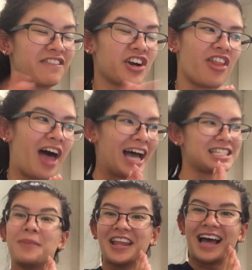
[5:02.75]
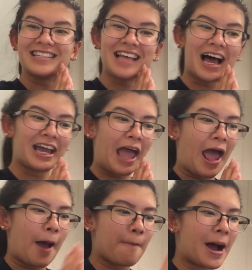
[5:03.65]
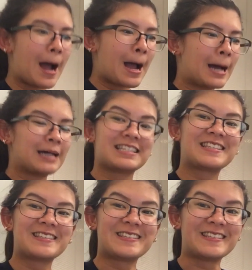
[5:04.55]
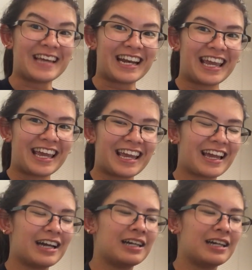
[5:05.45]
for that. But yes, I am studying.